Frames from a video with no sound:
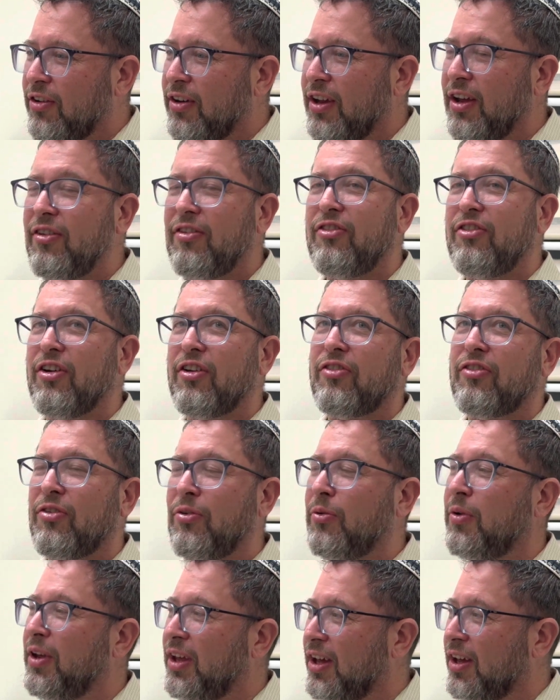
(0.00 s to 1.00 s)
He's just
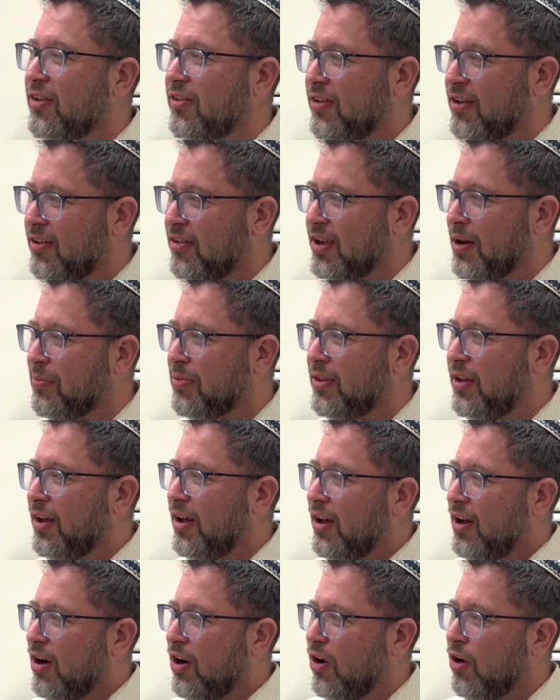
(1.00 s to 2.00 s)
who he is. He's kept
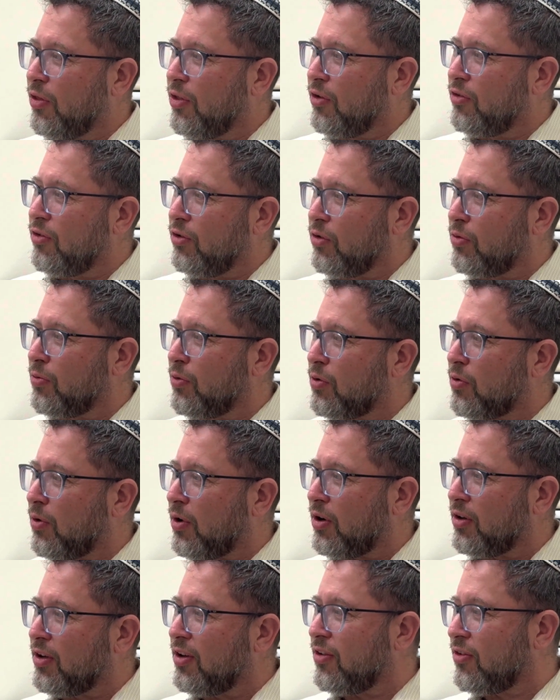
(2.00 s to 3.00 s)
all those youthful
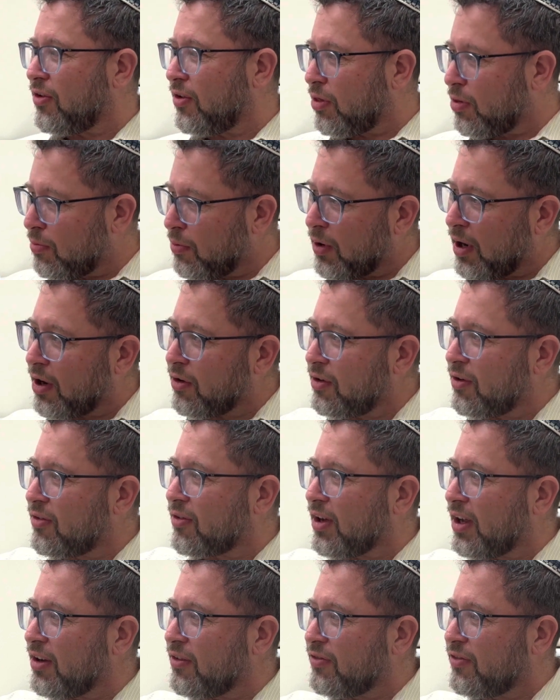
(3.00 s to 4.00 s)
qualities throughout his
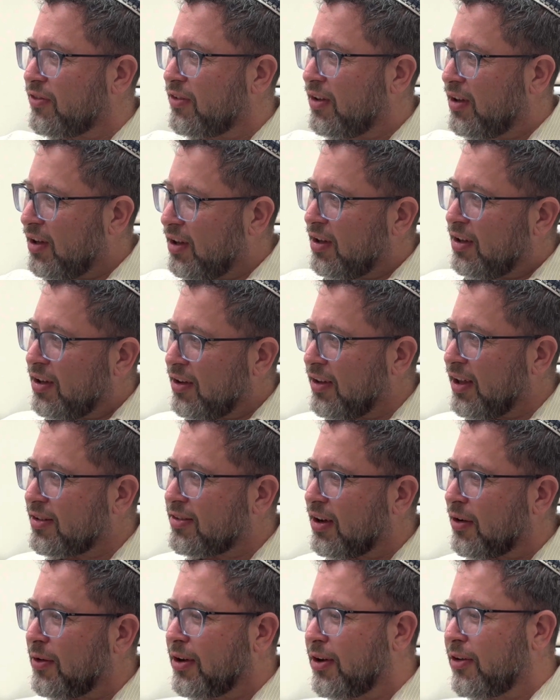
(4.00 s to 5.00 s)
life. And that's
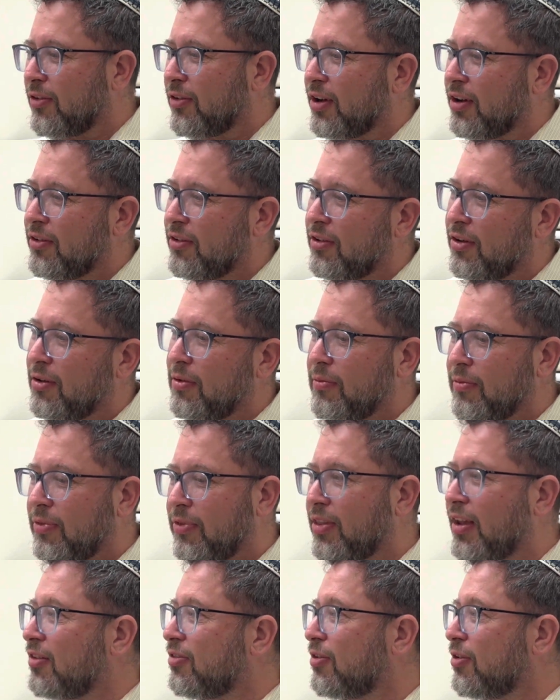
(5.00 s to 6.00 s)
how he goes out. So
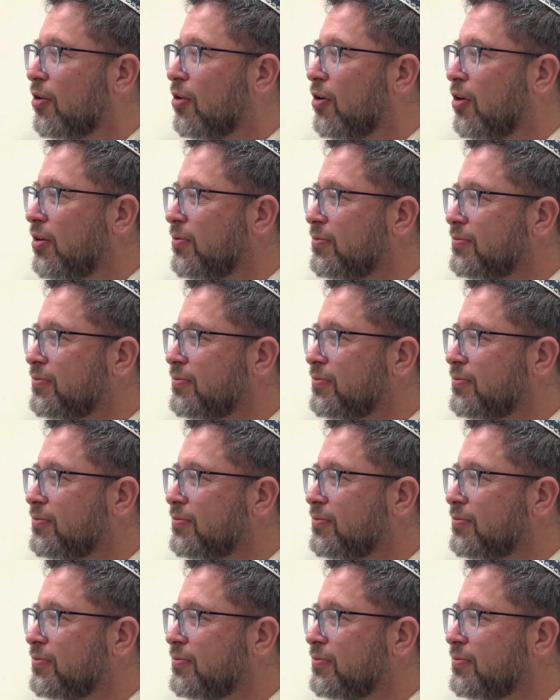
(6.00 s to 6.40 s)
that's the goal.